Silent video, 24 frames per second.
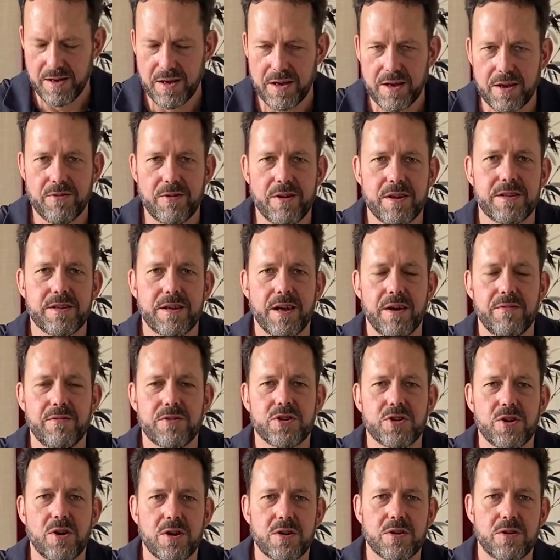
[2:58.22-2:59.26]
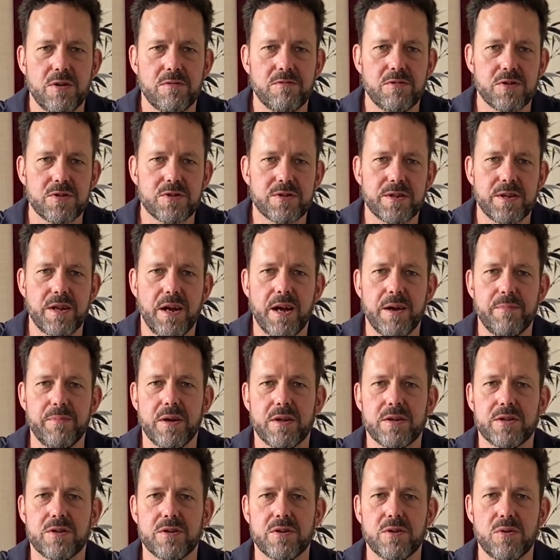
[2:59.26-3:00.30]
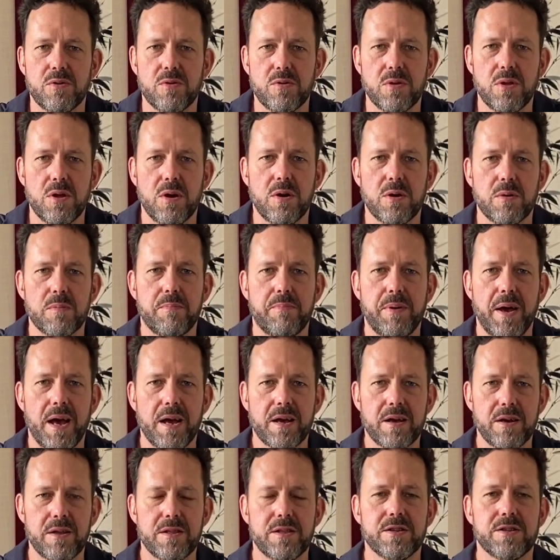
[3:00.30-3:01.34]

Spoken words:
Great to have a charcoal roasted high mountain oolong back on the